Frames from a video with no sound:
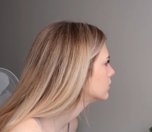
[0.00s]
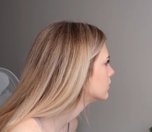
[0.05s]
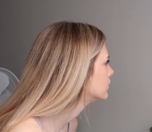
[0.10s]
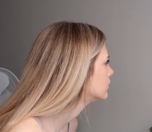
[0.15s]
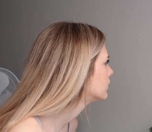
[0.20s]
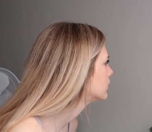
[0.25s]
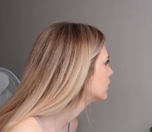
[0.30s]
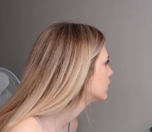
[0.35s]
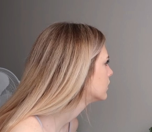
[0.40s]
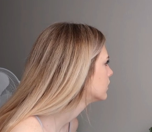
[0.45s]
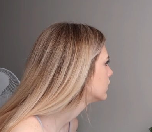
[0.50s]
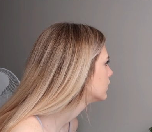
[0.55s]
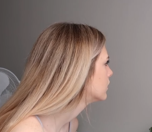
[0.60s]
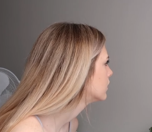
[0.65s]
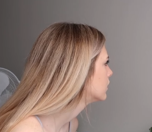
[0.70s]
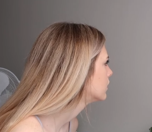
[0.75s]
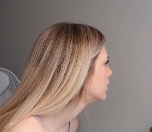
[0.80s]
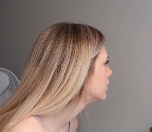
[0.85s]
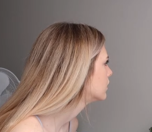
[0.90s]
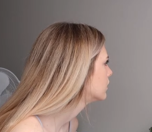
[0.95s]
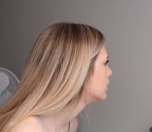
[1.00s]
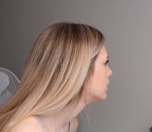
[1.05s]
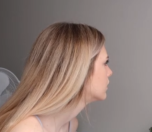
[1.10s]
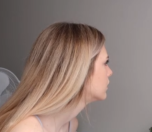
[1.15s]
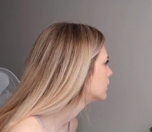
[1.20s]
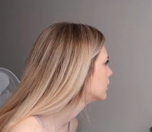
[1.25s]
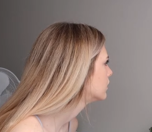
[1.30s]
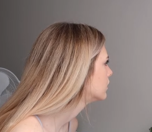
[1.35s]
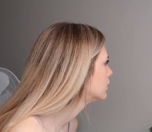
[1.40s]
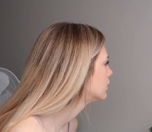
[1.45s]

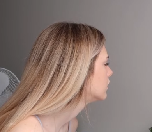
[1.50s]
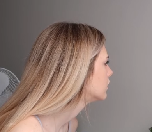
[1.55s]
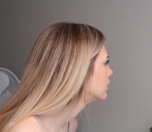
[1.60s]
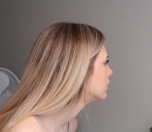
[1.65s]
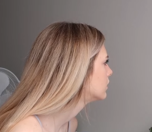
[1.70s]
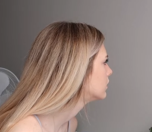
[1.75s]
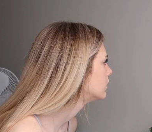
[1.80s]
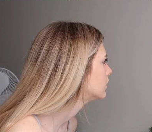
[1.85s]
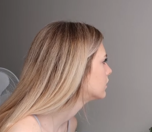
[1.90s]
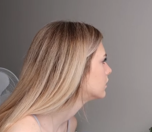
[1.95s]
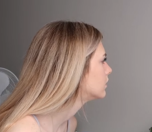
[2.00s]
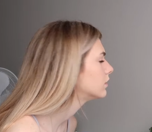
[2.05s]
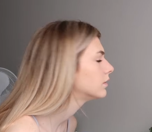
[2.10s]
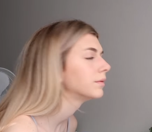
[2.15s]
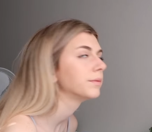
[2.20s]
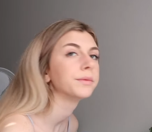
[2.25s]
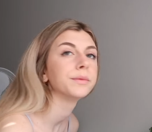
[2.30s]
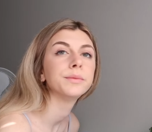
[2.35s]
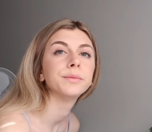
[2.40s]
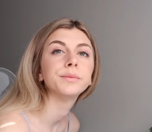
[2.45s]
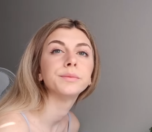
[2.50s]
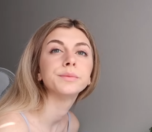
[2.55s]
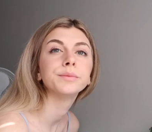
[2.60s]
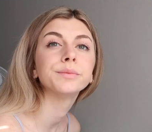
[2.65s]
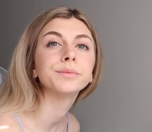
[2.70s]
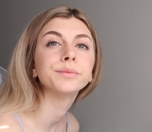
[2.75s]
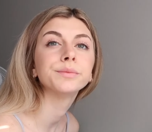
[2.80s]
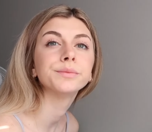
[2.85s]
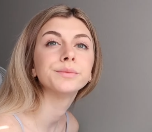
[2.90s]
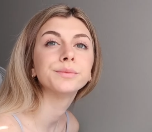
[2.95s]

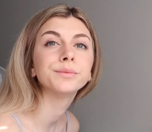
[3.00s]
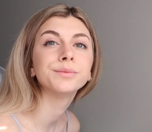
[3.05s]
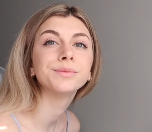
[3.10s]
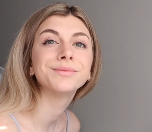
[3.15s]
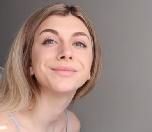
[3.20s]
Nothing is said.